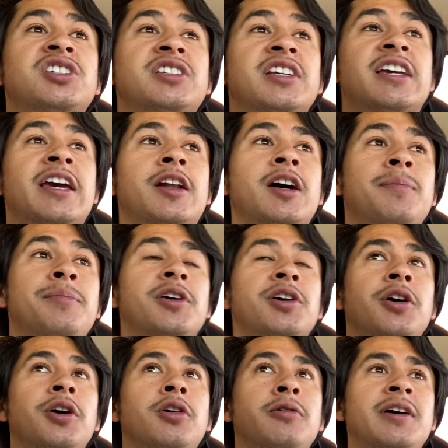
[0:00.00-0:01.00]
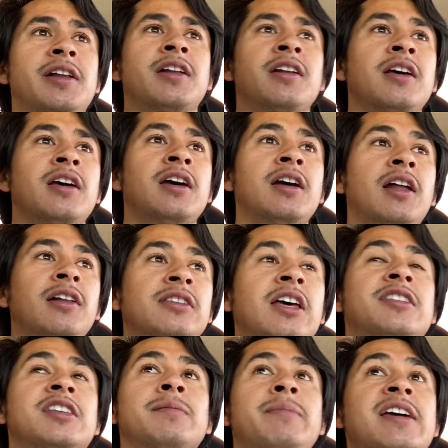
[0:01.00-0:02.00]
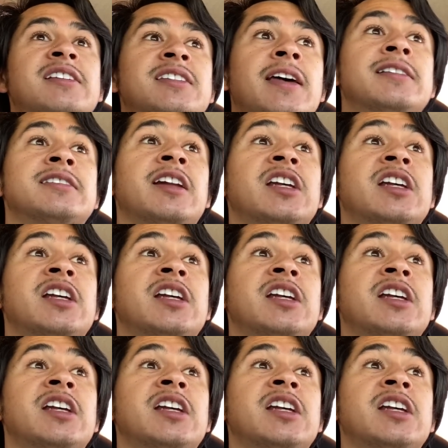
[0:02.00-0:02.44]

to get up and go, and nothing makes sense.